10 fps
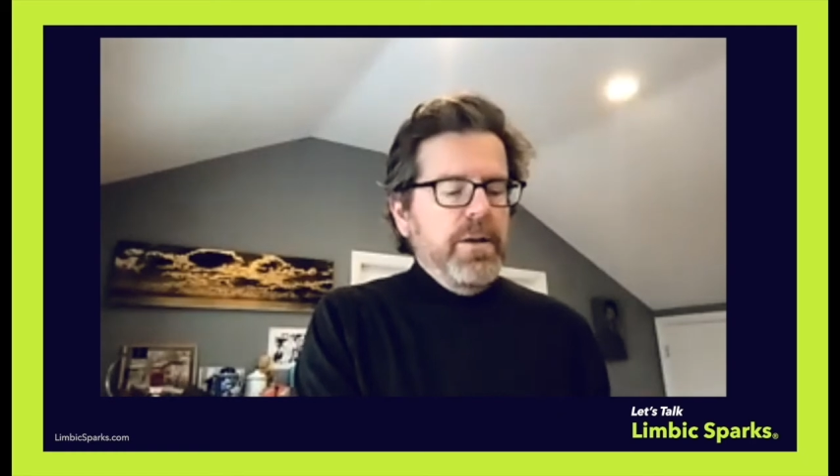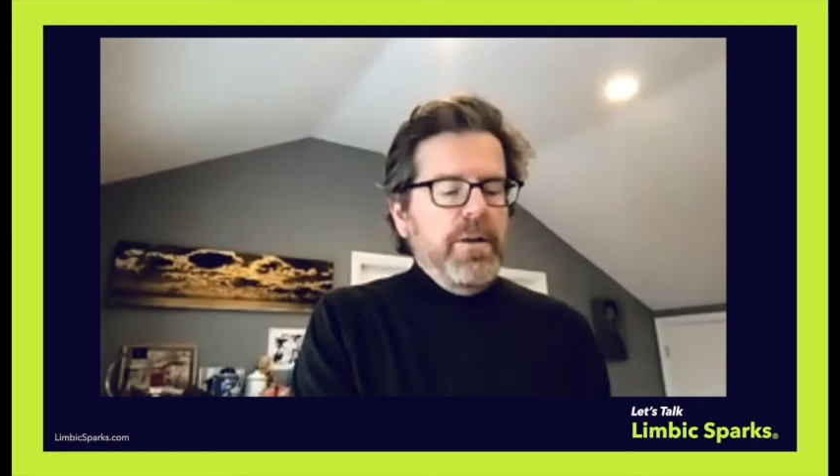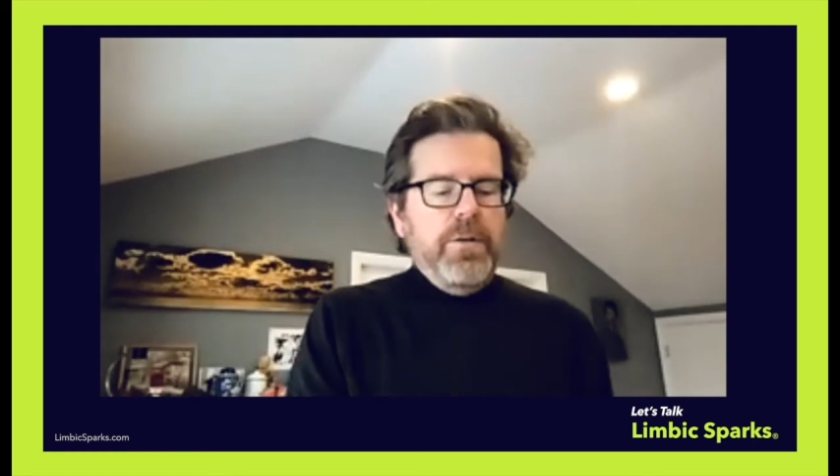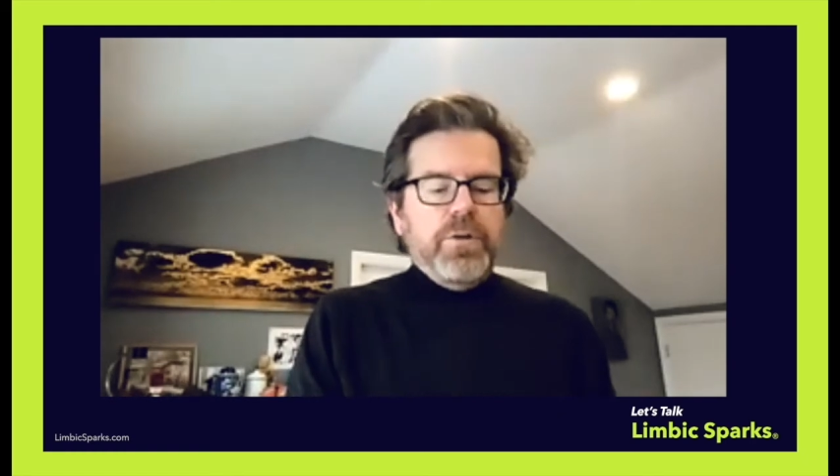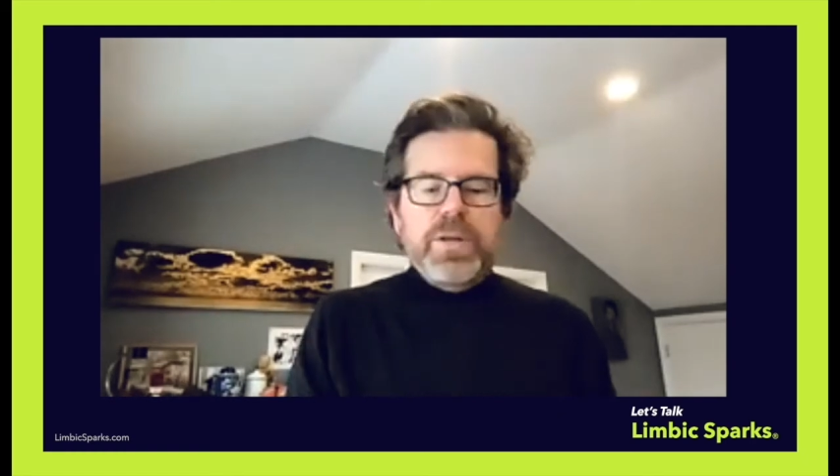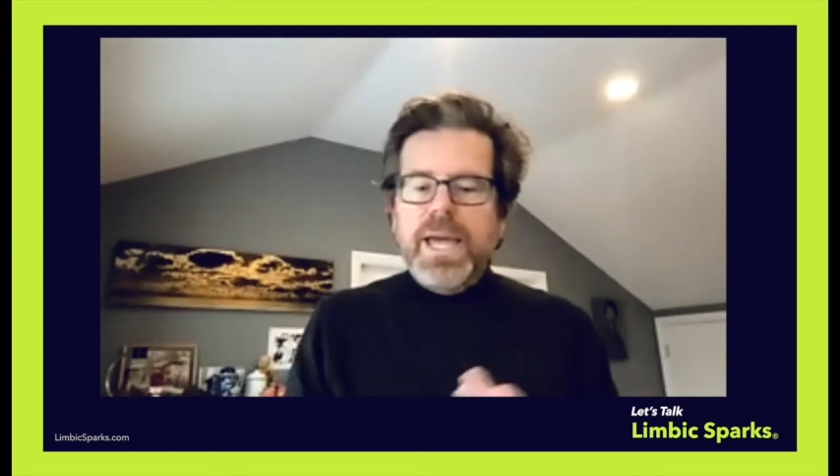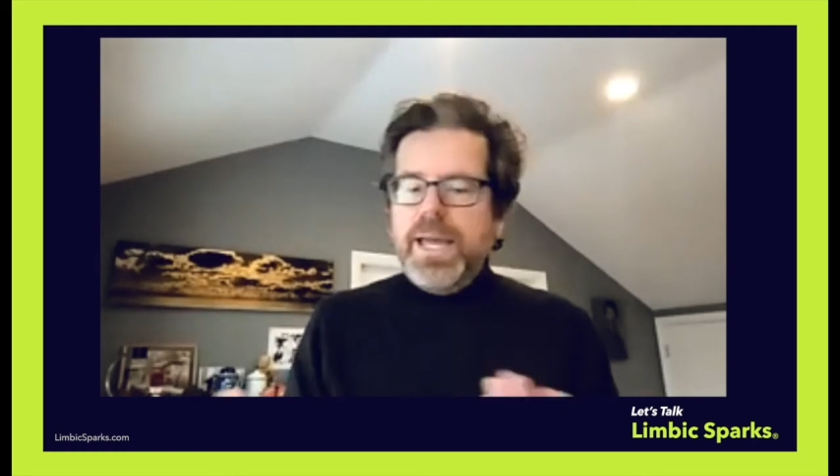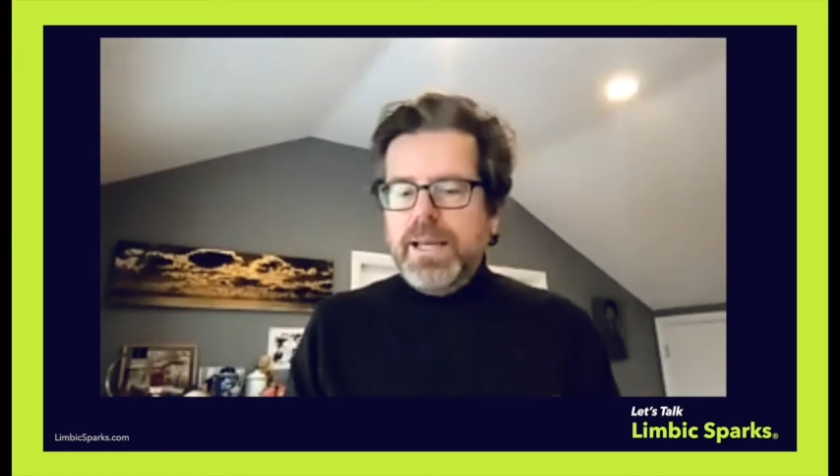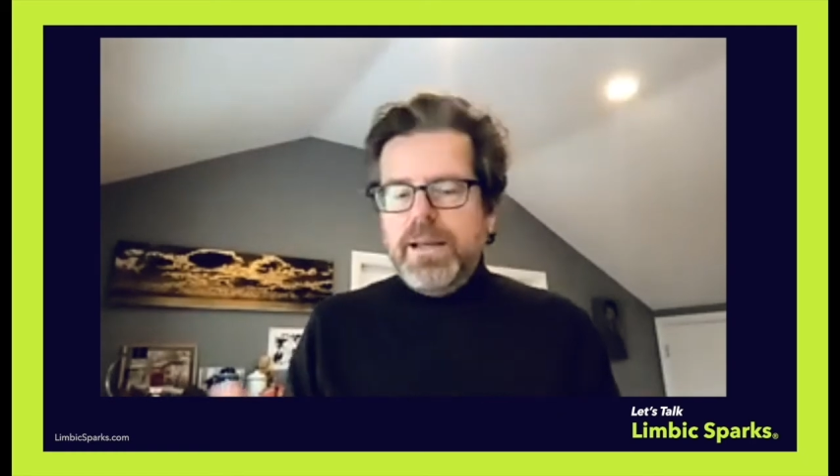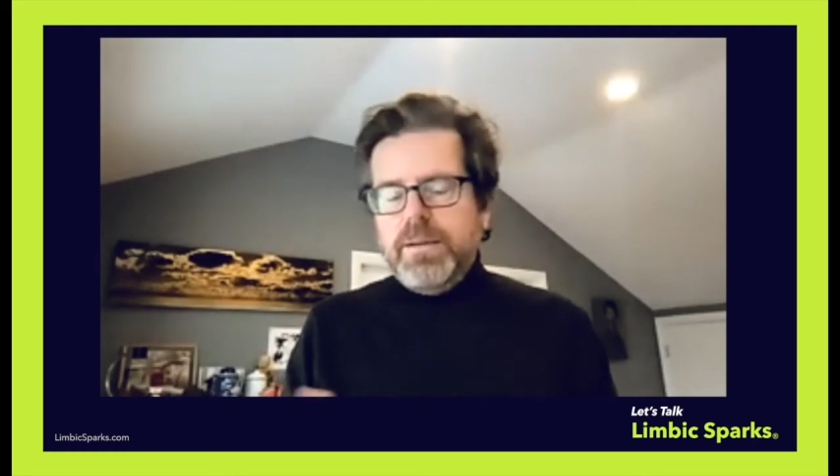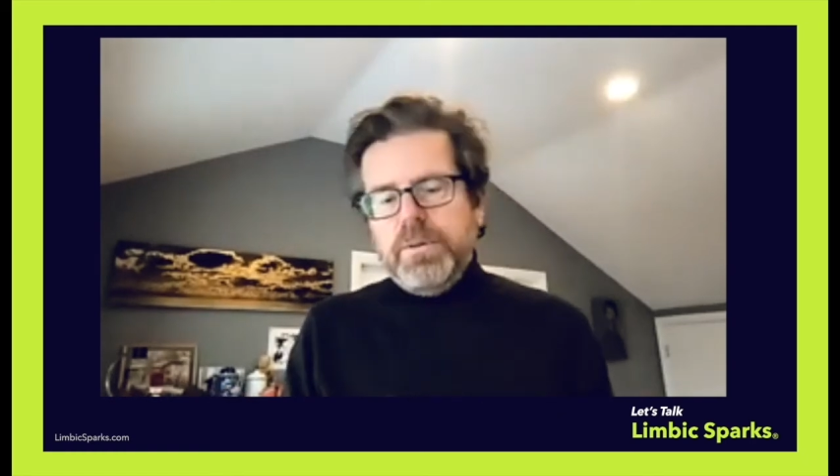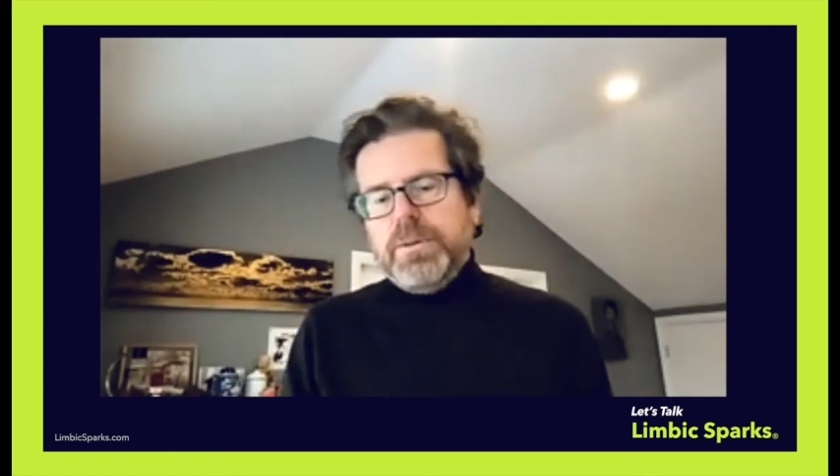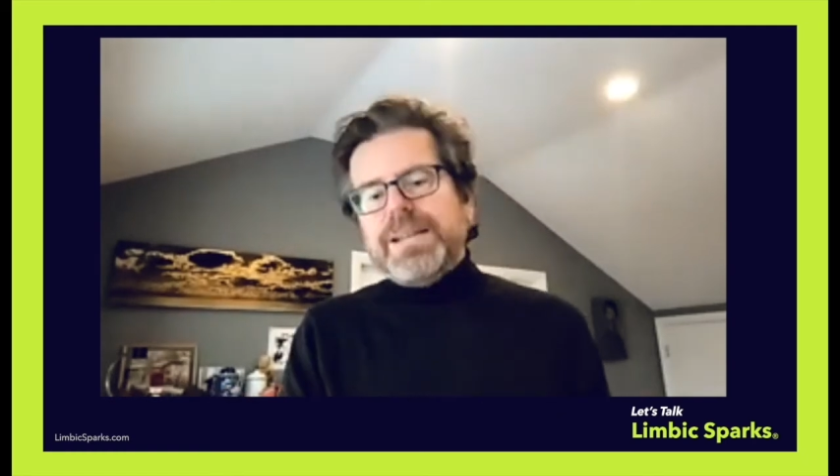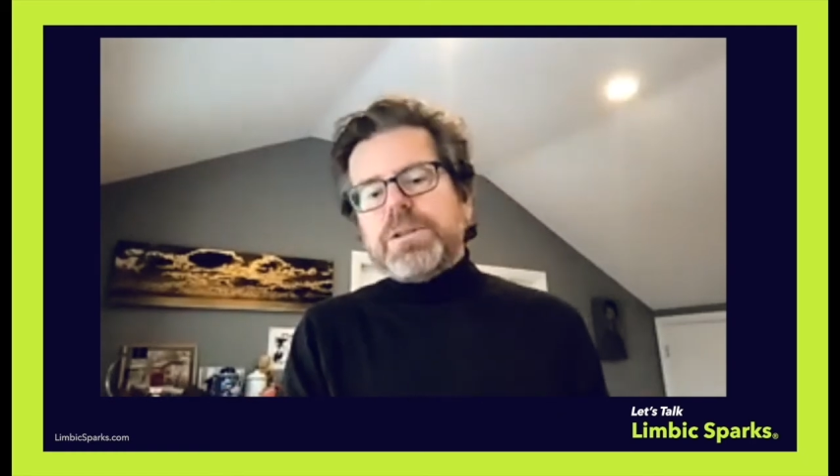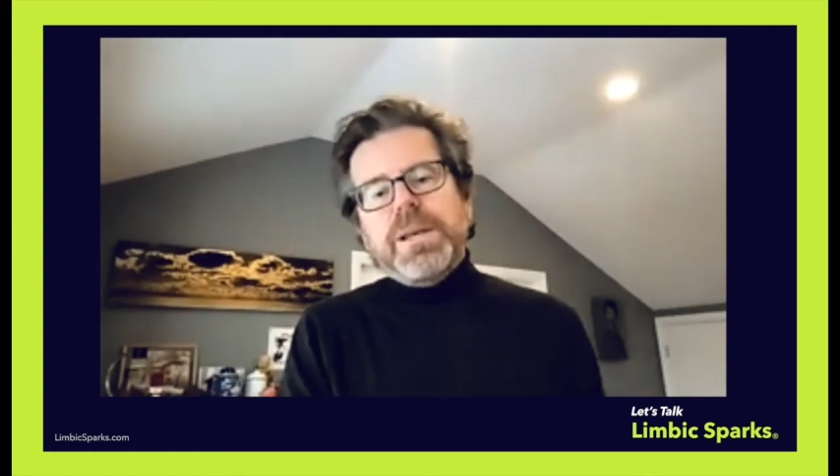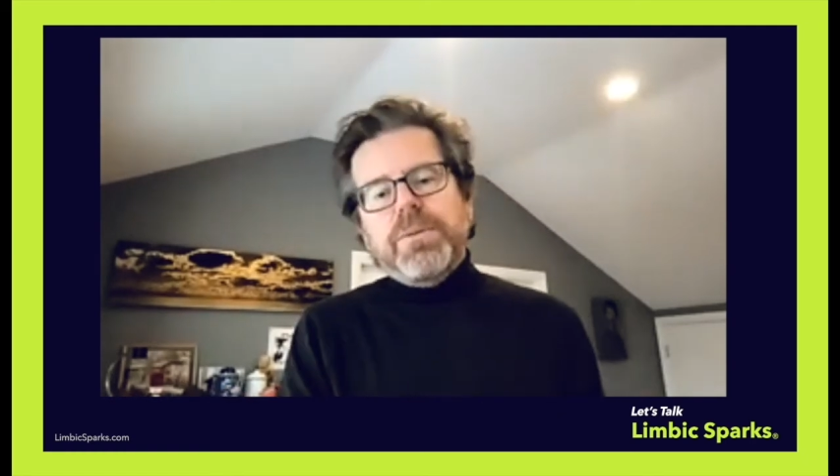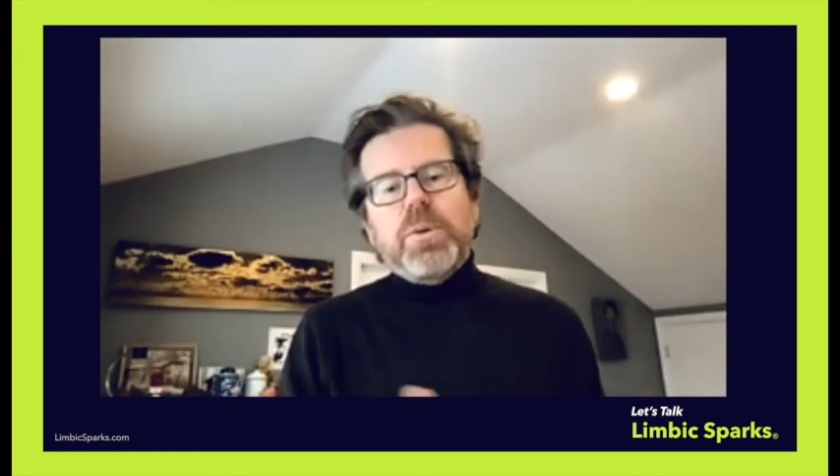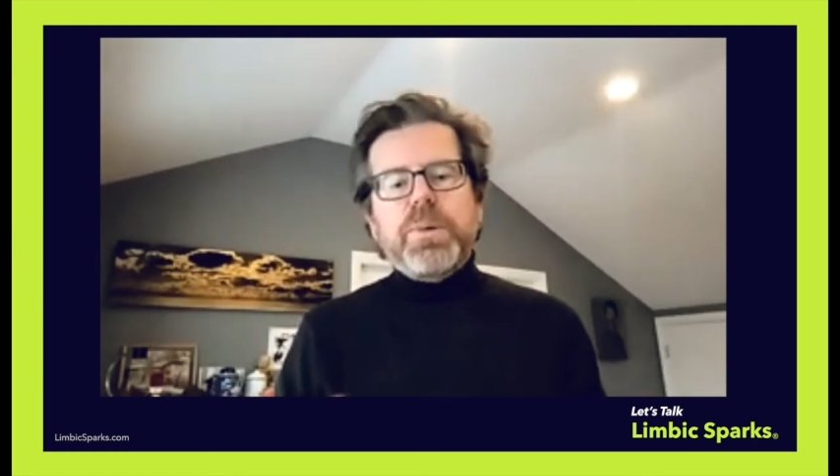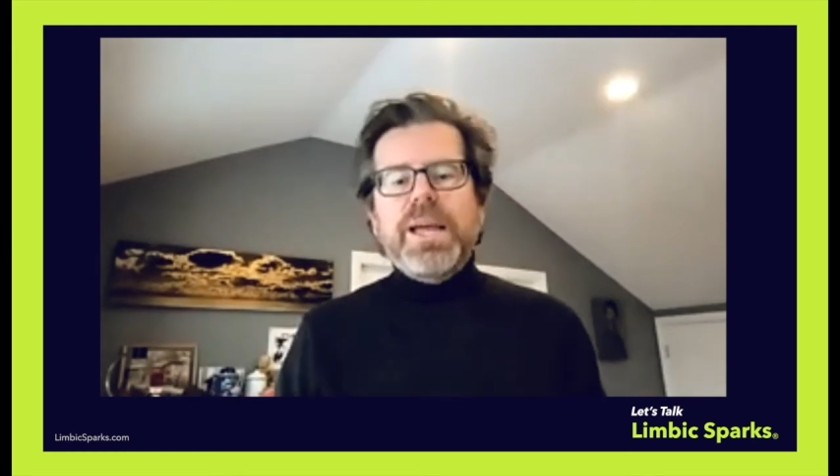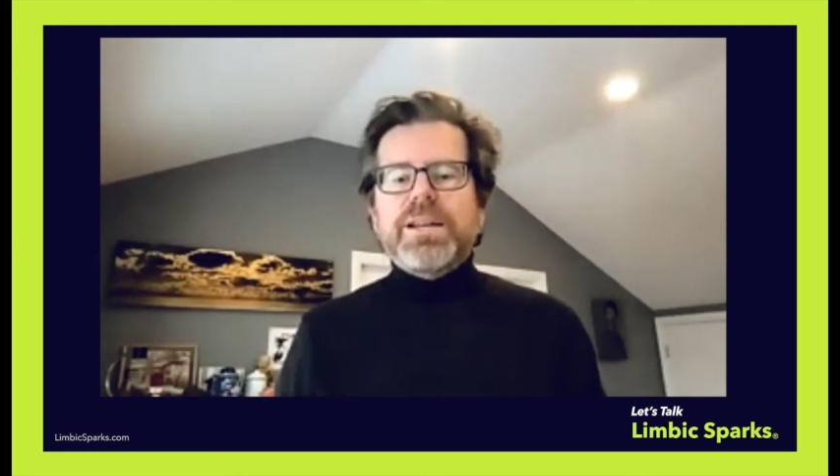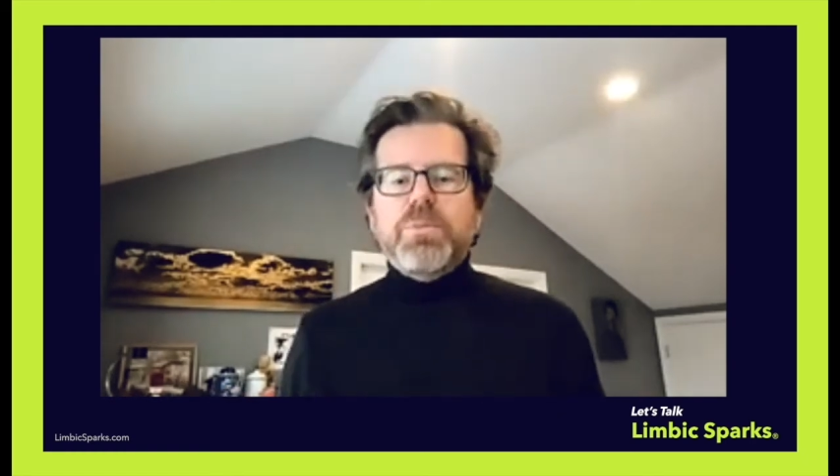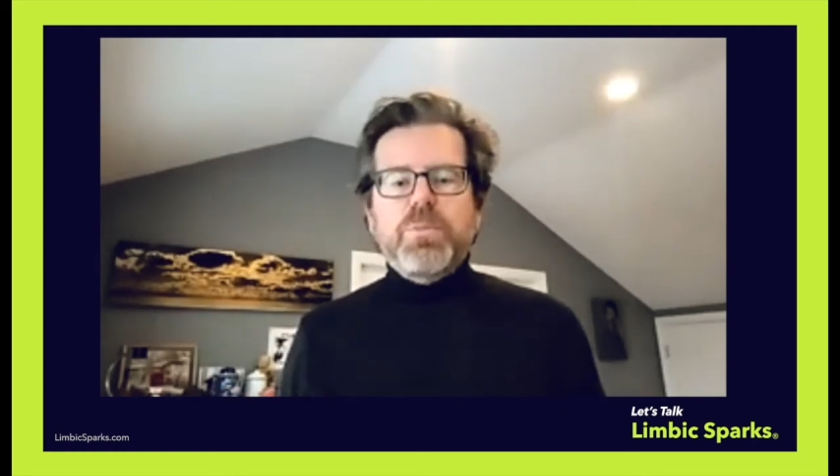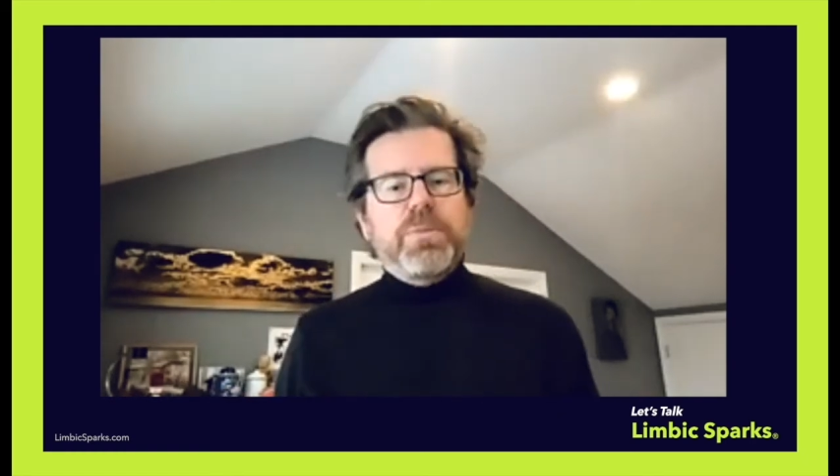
Today, that's being replaced